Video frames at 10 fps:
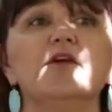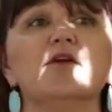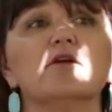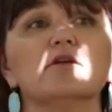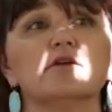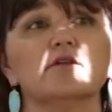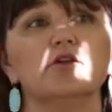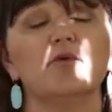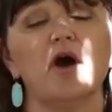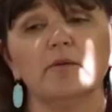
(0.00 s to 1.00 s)
They're,
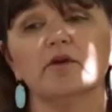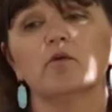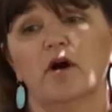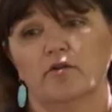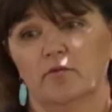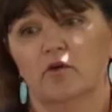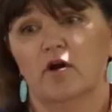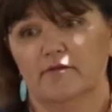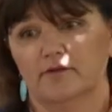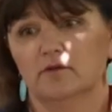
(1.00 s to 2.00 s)
you probably are watering more
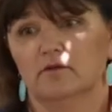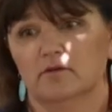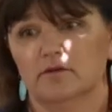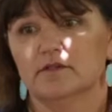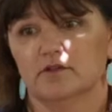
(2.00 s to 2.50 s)
often with